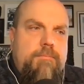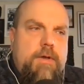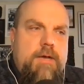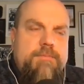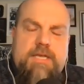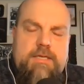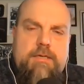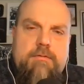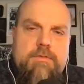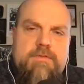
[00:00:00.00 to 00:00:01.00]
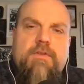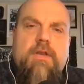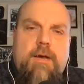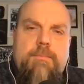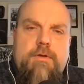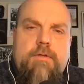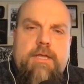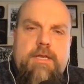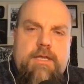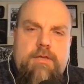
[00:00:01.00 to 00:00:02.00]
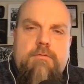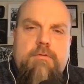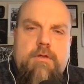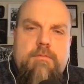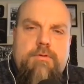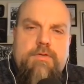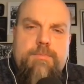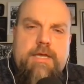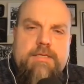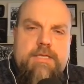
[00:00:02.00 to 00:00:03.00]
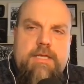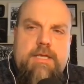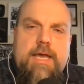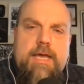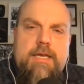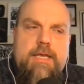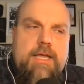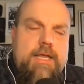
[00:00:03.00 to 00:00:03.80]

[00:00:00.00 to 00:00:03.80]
Bob's idea was phenomenal, and I knew all the pushbacks that he had,